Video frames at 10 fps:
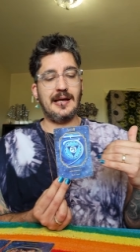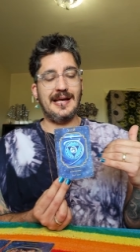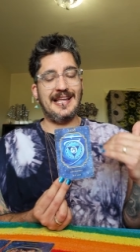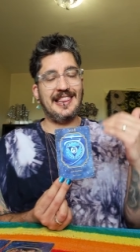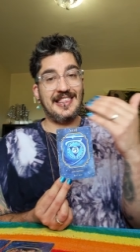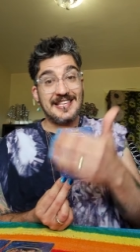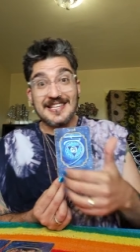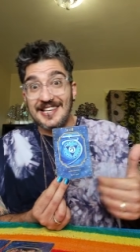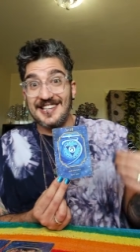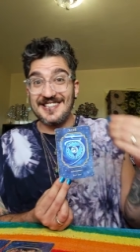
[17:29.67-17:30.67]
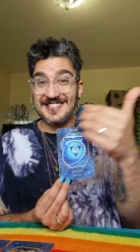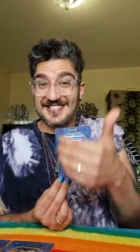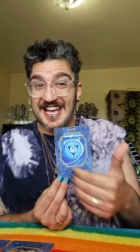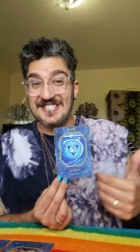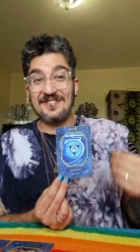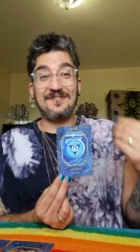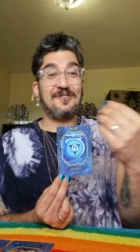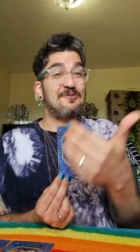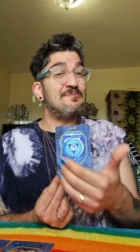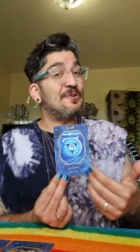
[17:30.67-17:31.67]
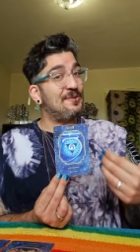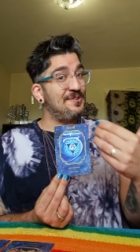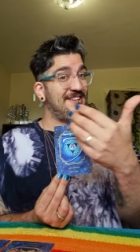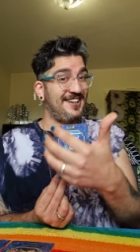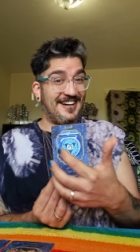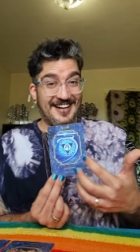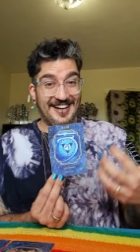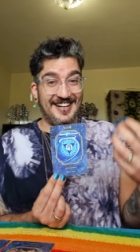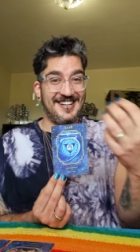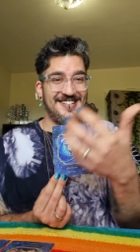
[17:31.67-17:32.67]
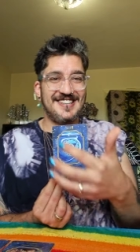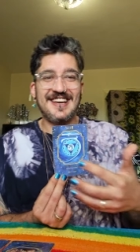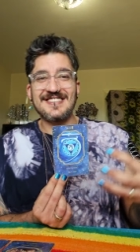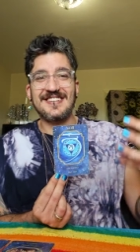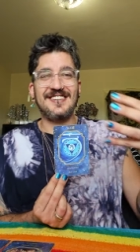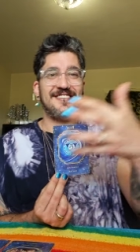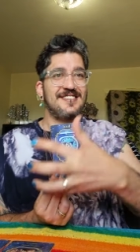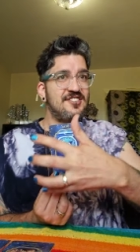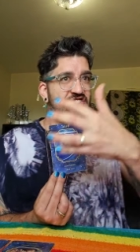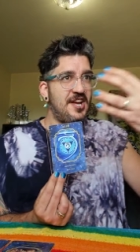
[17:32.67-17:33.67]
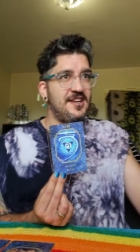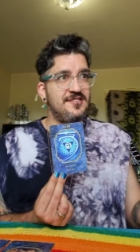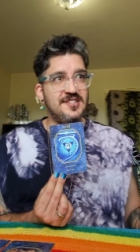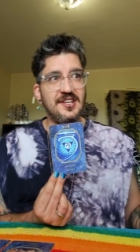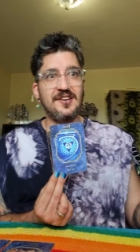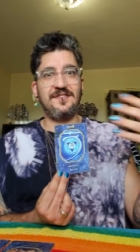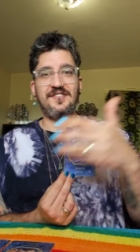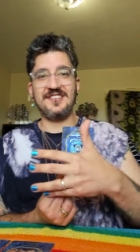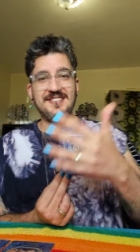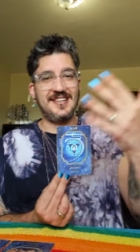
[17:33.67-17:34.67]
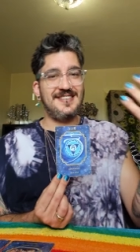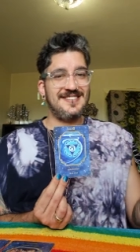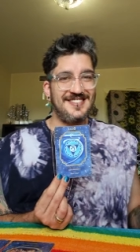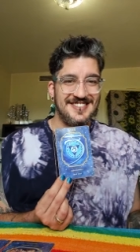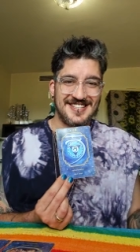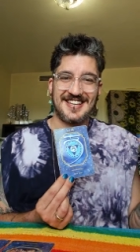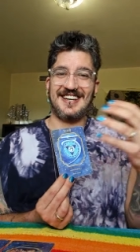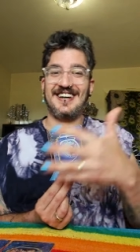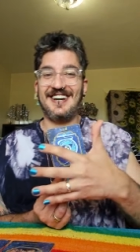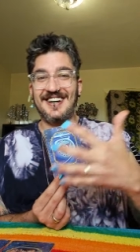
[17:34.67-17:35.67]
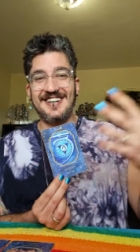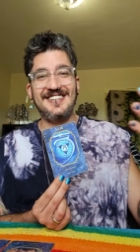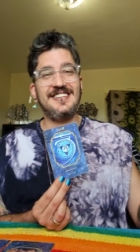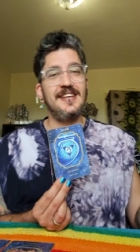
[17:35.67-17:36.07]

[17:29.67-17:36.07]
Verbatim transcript: And this, as a full moon card, as a changing of the seasons card,